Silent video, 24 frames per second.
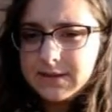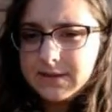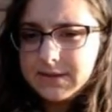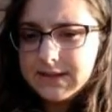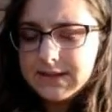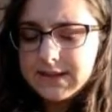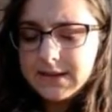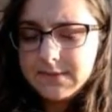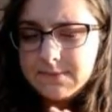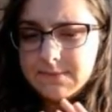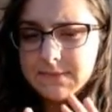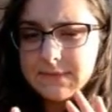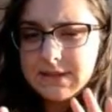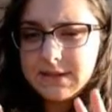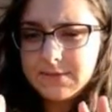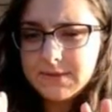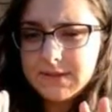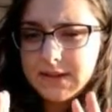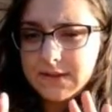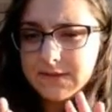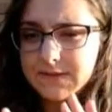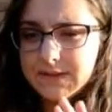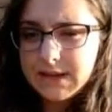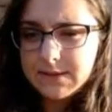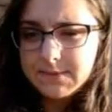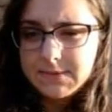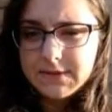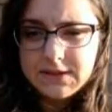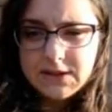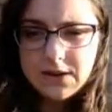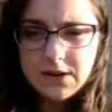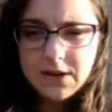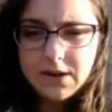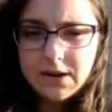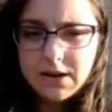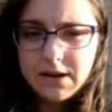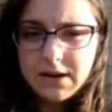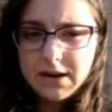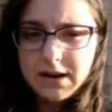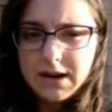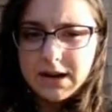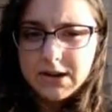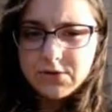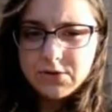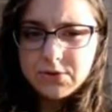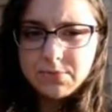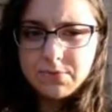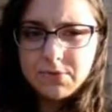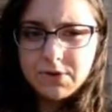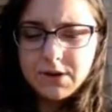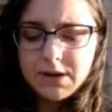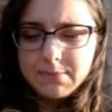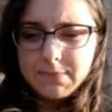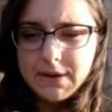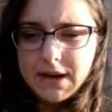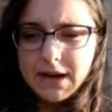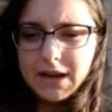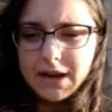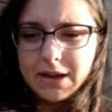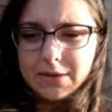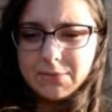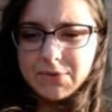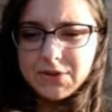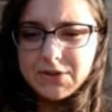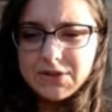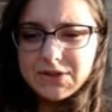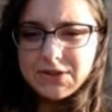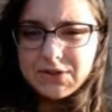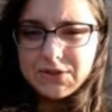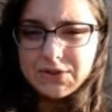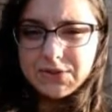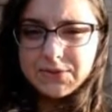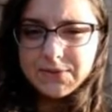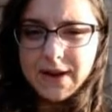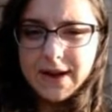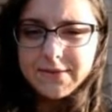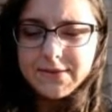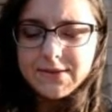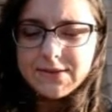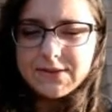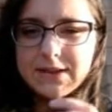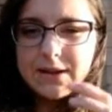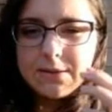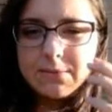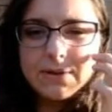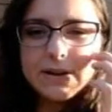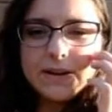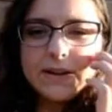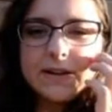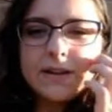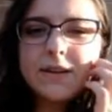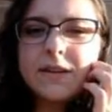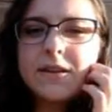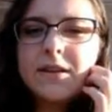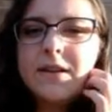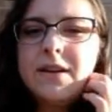Symptoms of sepsis are, as reported by MRSA Survivors Network,